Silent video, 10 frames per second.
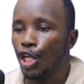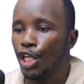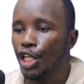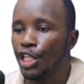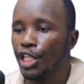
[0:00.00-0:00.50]

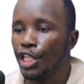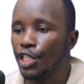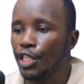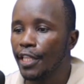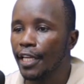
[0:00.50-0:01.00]
It
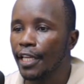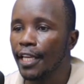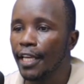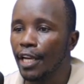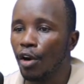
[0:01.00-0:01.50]
is the
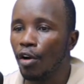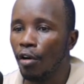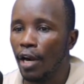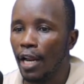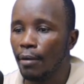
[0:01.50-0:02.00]
key
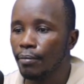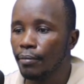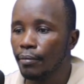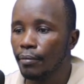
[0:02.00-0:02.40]
column